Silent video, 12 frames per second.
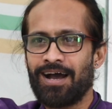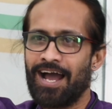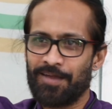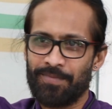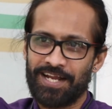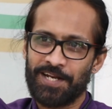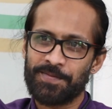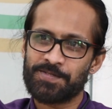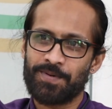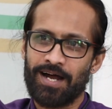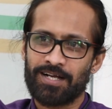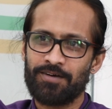Hi, my name
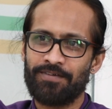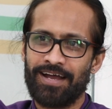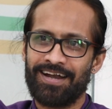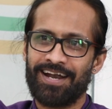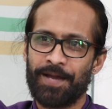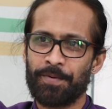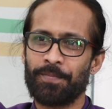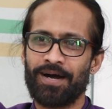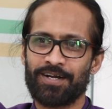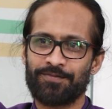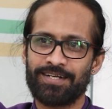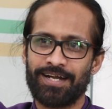is Bhargab and I'm a
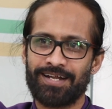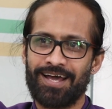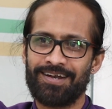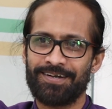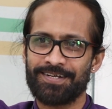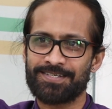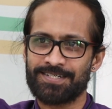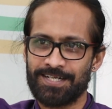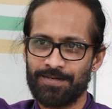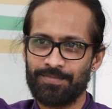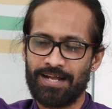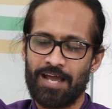part of the data analytics
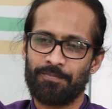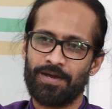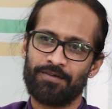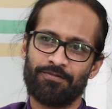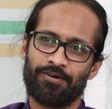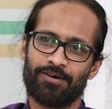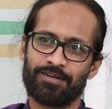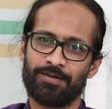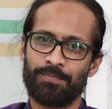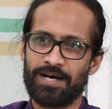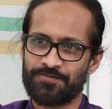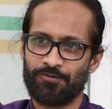team in I-PAC for
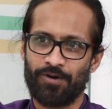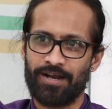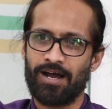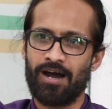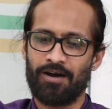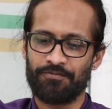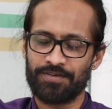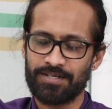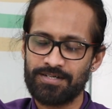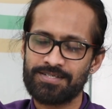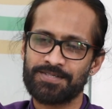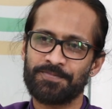the past 4.5
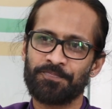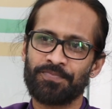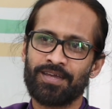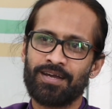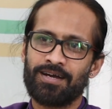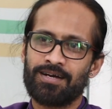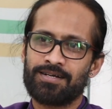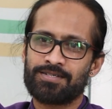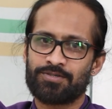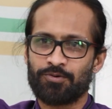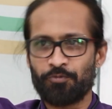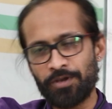years.
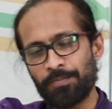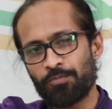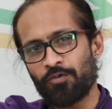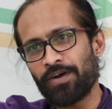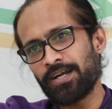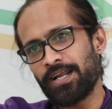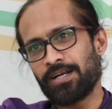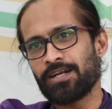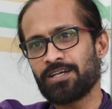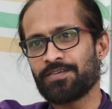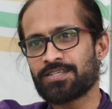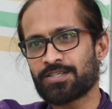So we provide
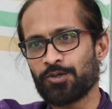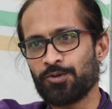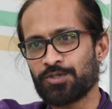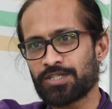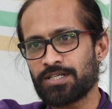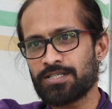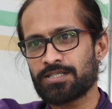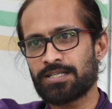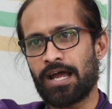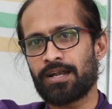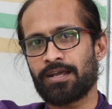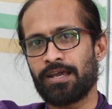data-driven solutions
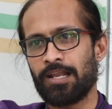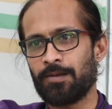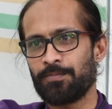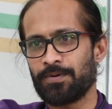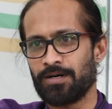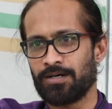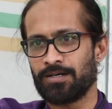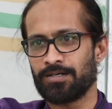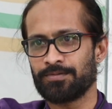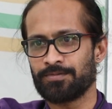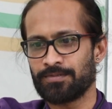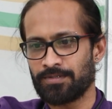that help
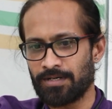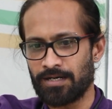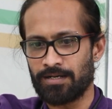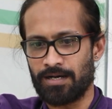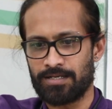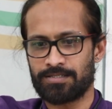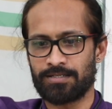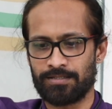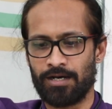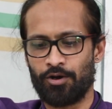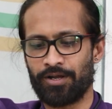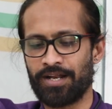us,
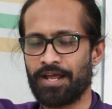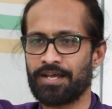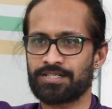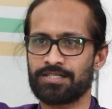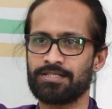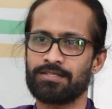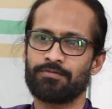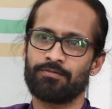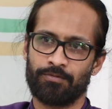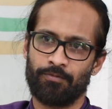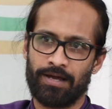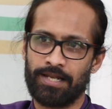the organization,
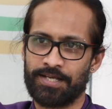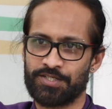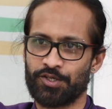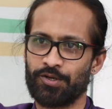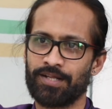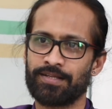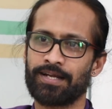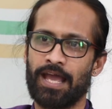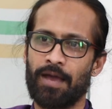while executing their